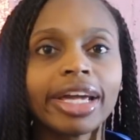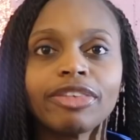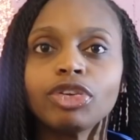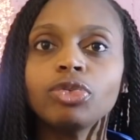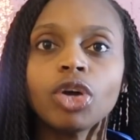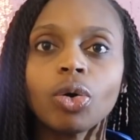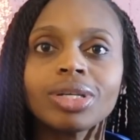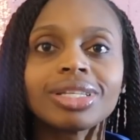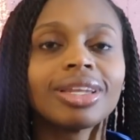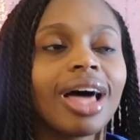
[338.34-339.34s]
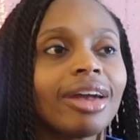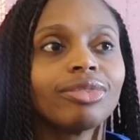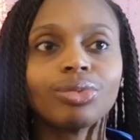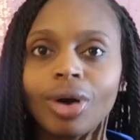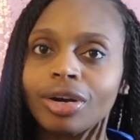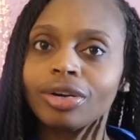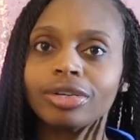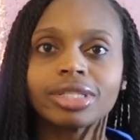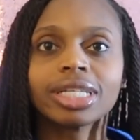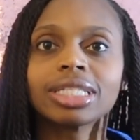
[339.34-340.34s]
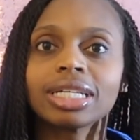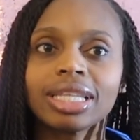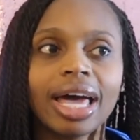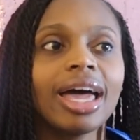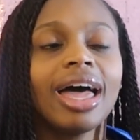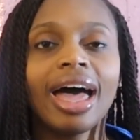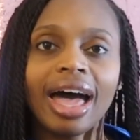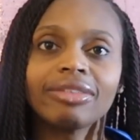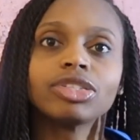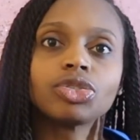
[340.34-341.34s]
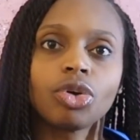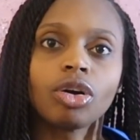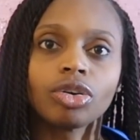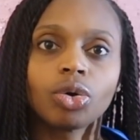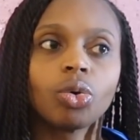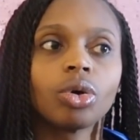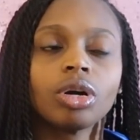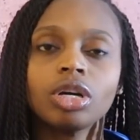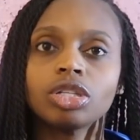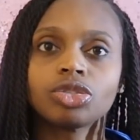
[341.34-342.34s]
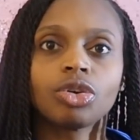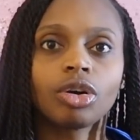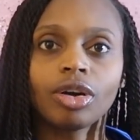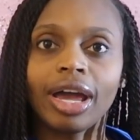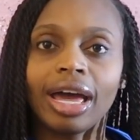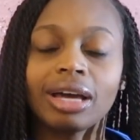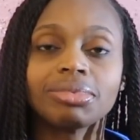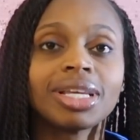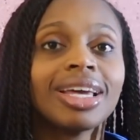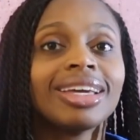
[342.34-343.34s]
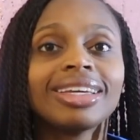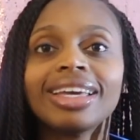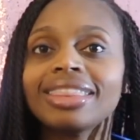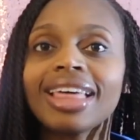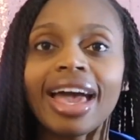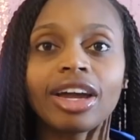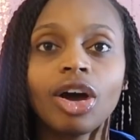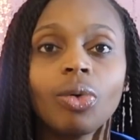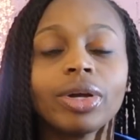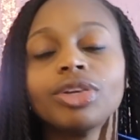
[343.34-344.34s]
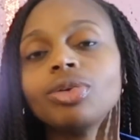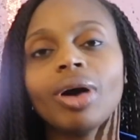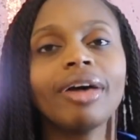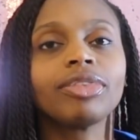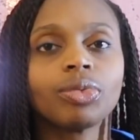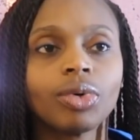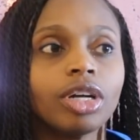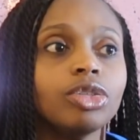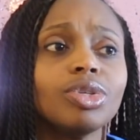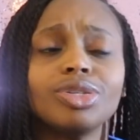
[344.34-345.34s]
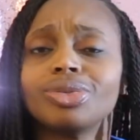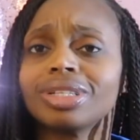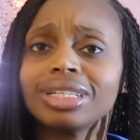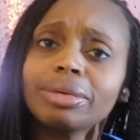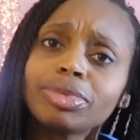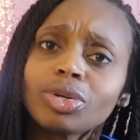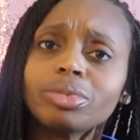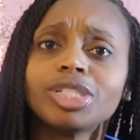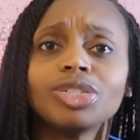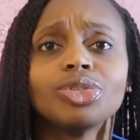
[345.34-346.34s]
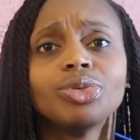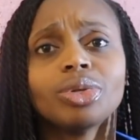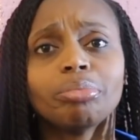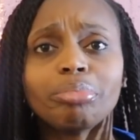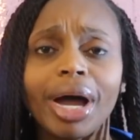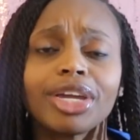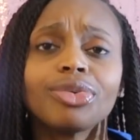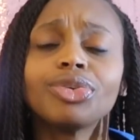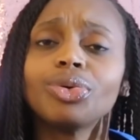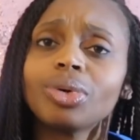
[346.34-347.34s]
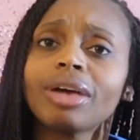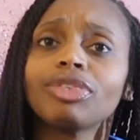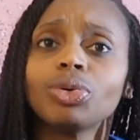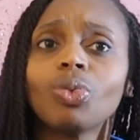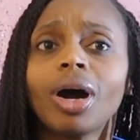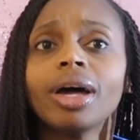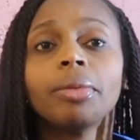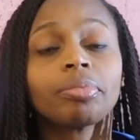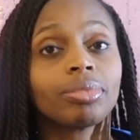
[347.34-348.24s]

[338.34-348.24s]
if you notice, a lot of runners, things like that, have a stronger core, stronger abs. Get that going. You don't have to run. You can do the elliptical machine. You can do the bike. You can do whatever you want.